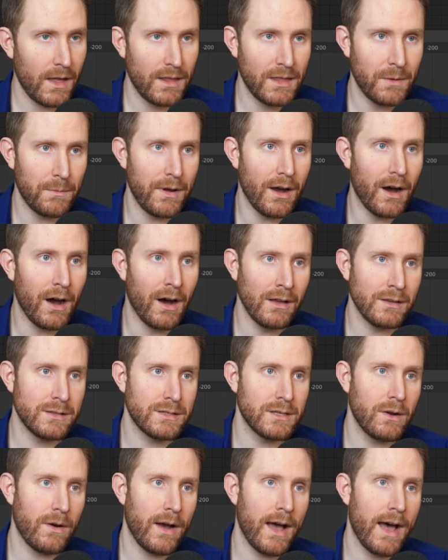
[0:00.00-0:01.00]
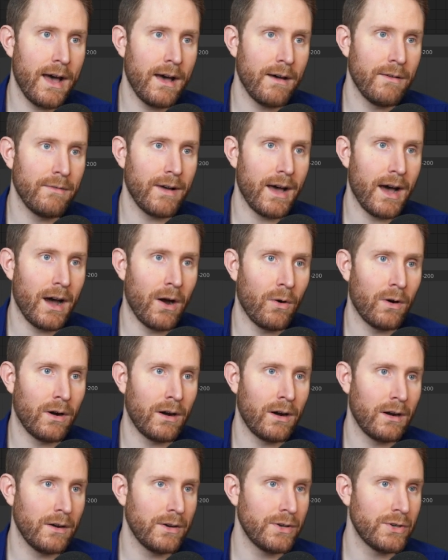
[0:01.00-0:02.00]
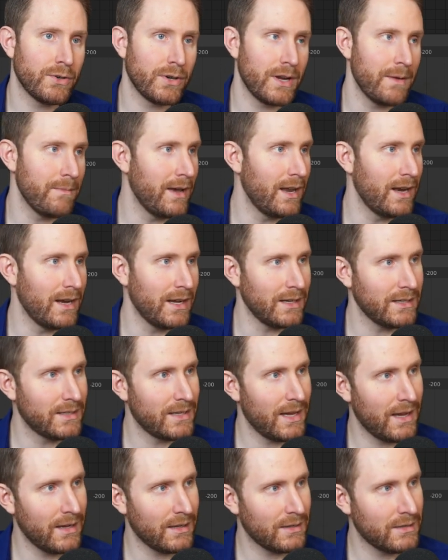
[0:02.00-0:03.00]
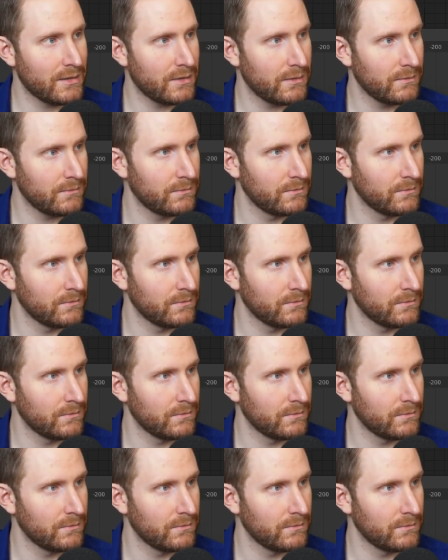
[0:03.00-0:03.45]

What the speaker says: Then we also have our stream ending text.